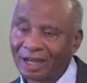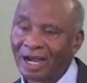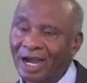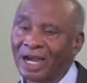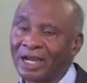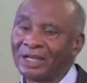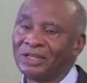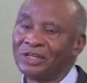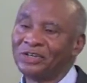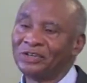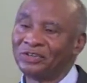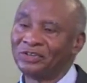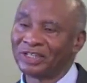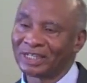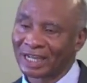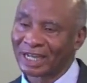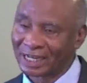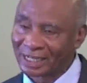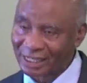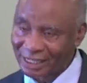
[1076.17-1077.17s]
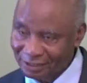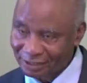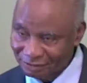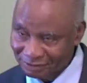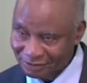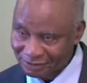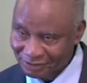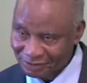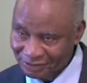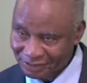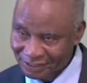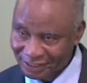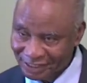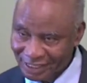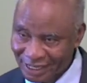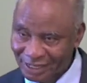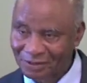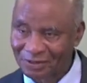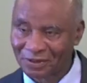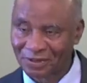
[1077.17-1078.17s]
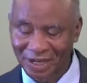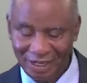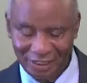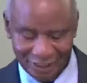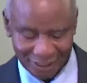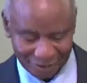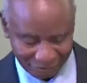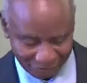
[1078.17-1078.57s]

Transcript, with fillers: are you using that gift that God has given